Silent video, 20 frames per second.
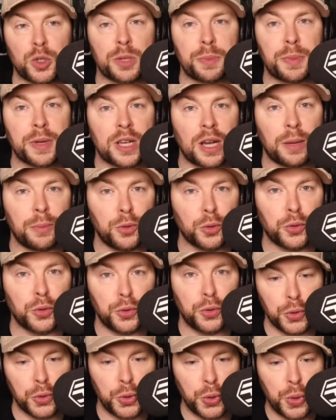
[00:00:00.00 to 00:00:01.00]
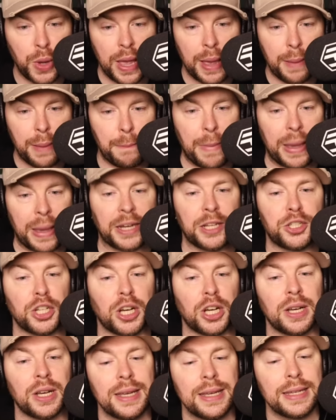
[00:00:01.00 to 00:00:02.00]
become your new
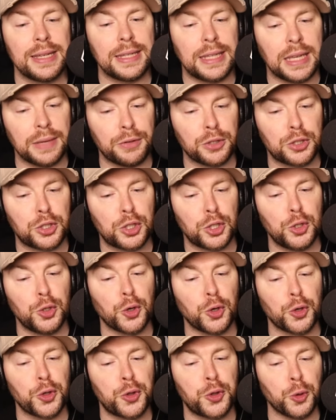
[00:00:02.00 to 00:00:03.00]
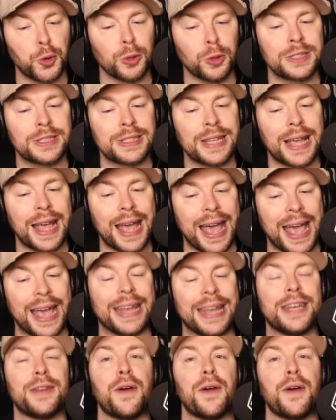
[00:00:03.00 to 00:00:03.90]
manager. Give us your thoughts and